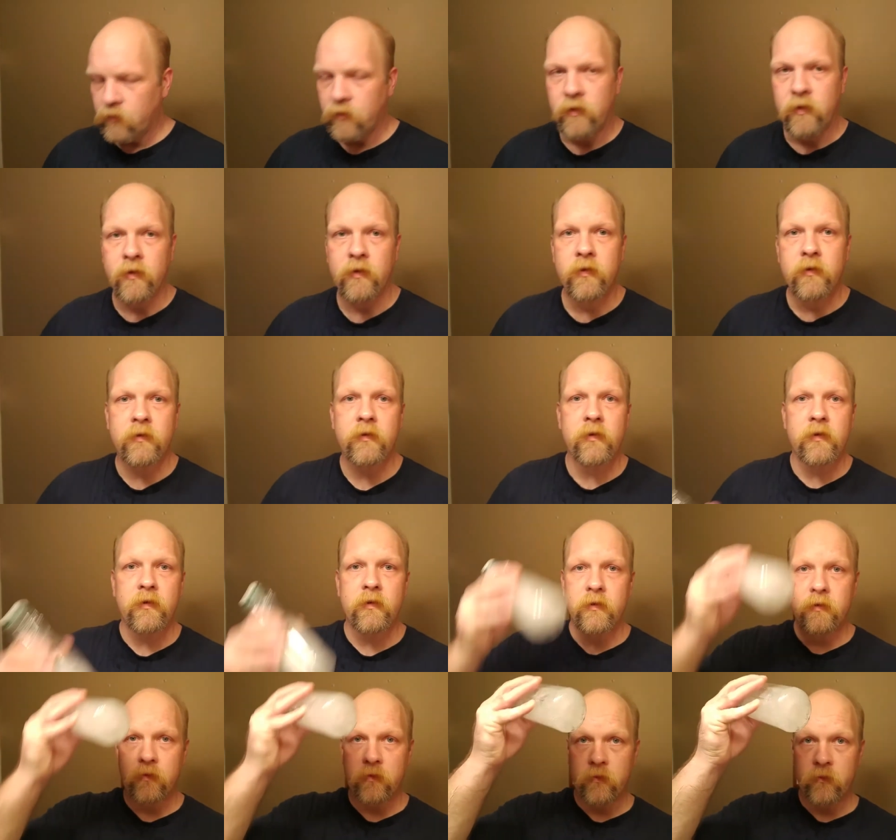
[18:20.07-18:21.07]
And
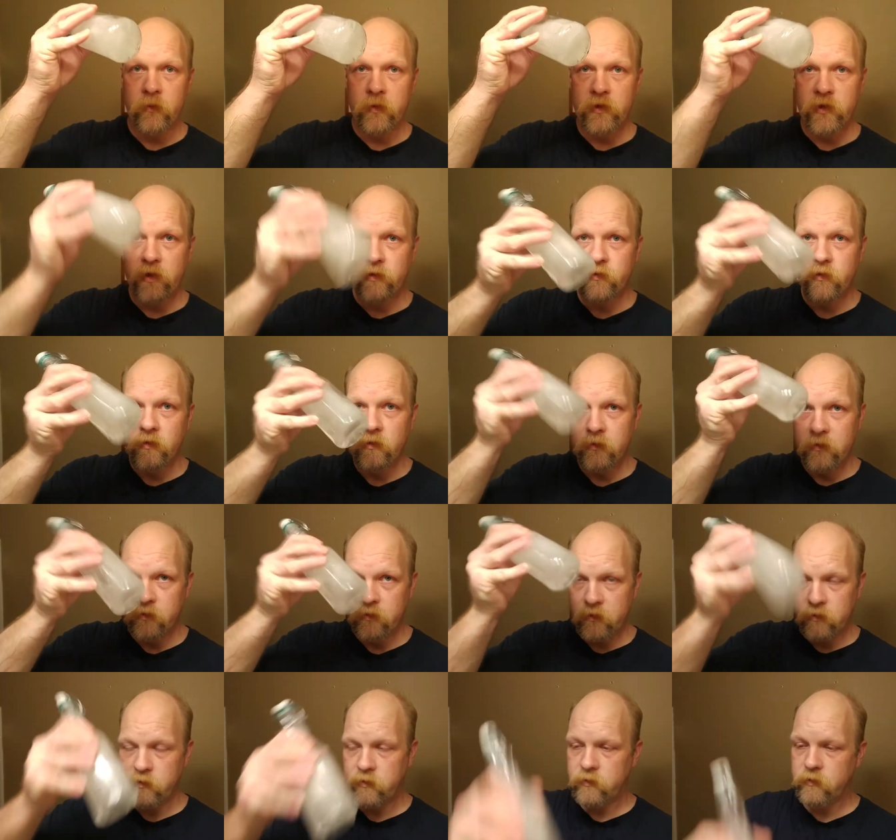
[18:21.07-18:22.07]
uh, witch hazel,
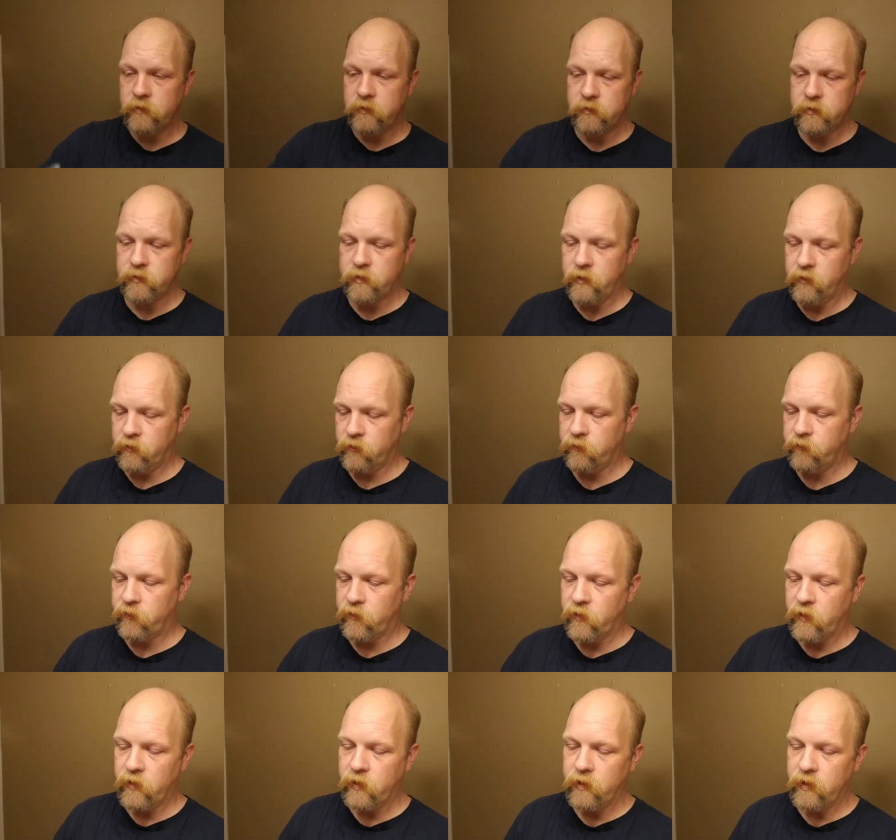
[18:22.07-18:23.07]
standard
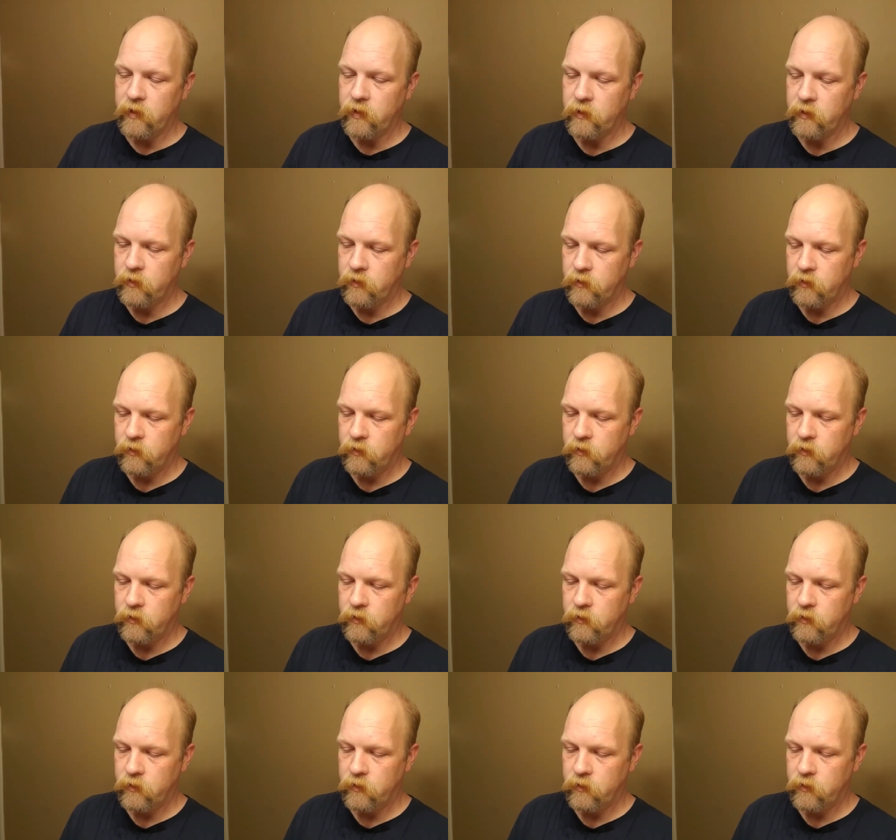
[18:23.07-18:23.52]
variety,